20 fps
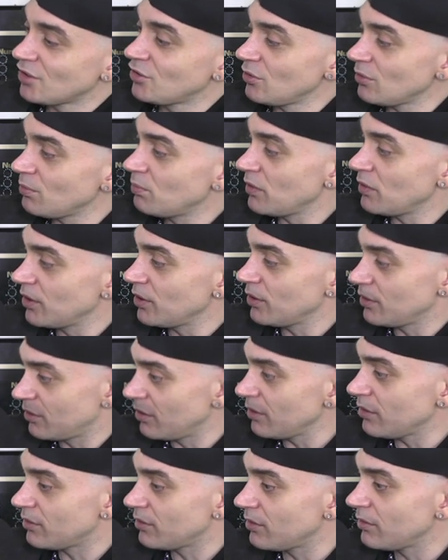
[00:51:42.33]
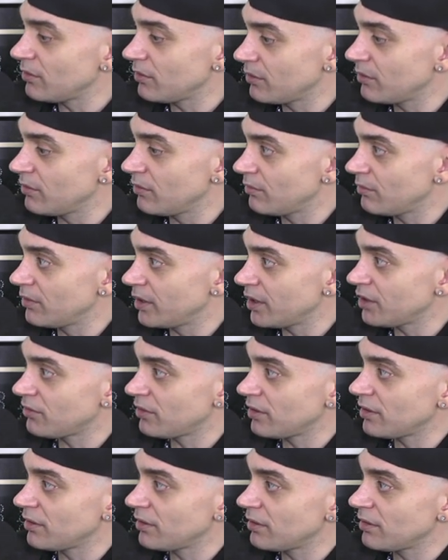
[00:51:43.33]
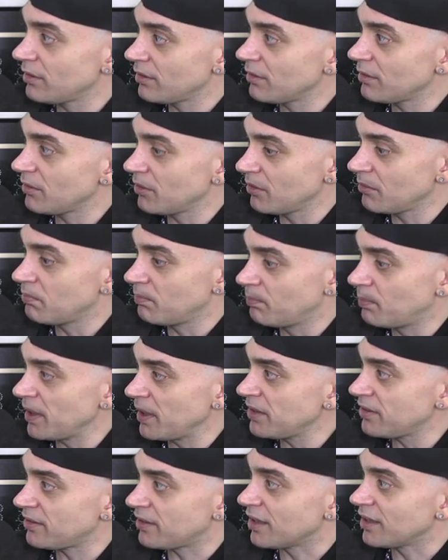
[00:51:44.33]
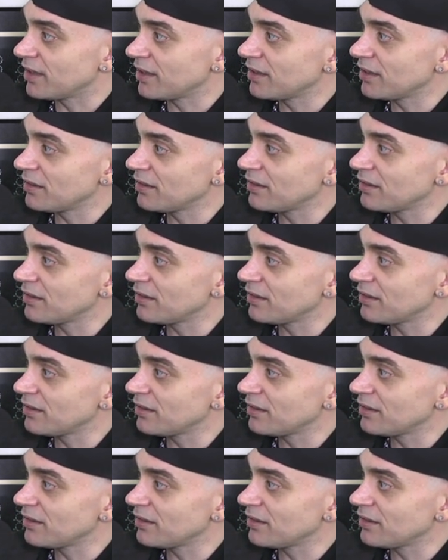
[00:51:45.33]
Cause you, you, dude, you, you literally, you beast it.